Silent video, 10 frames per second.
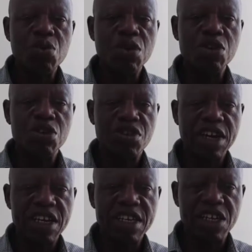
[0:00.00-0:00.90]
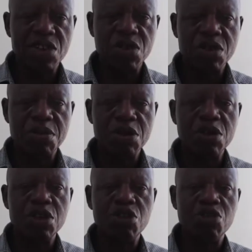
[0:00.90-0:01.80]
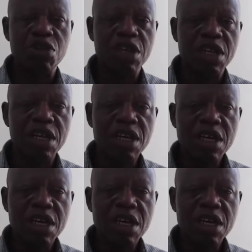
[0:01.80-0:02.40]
we want to track it as cost, because it will,